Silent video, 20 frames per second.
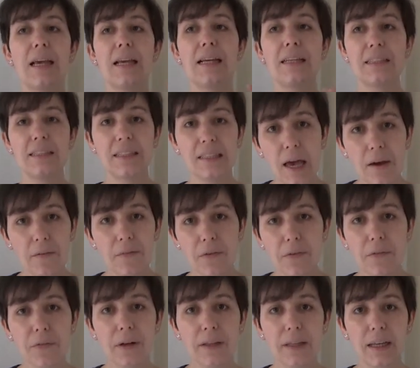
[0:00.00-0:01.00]
inside
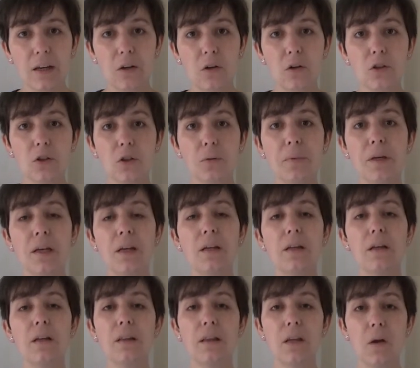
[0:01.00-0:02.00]
of an economy
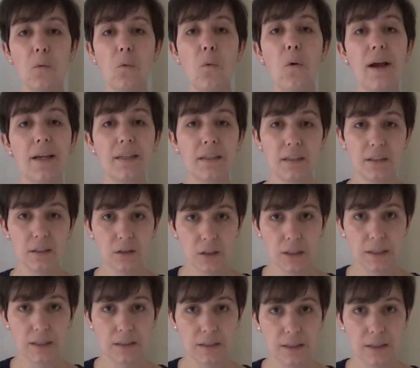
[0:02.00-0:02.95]
the wage is